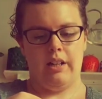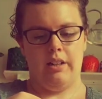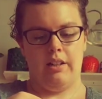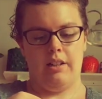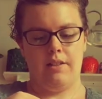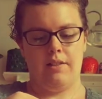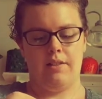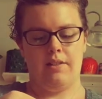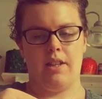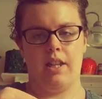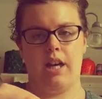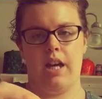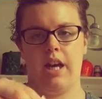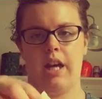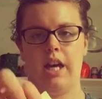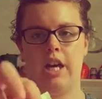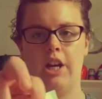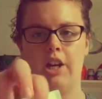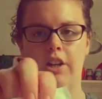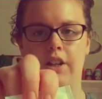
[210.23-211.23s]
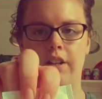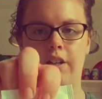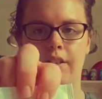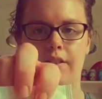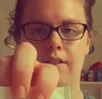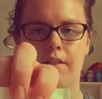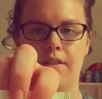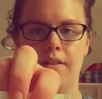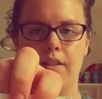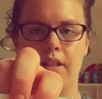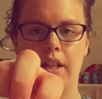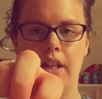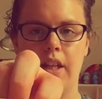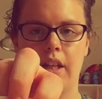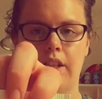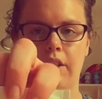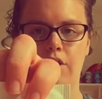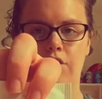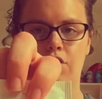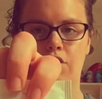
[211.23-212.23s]
the Harrod's
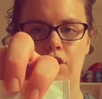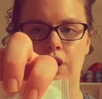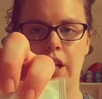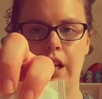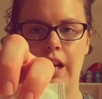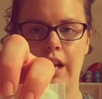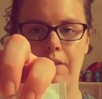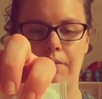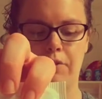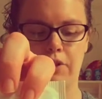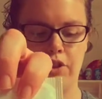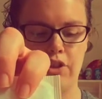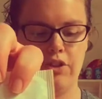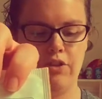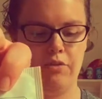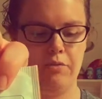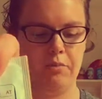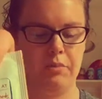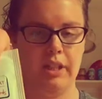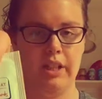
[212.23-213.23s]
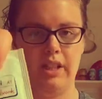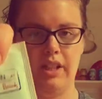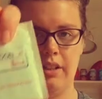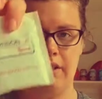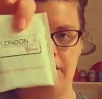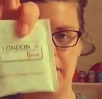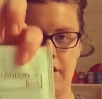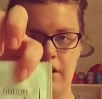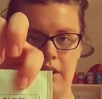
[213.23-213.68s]
English Afternoon Blend.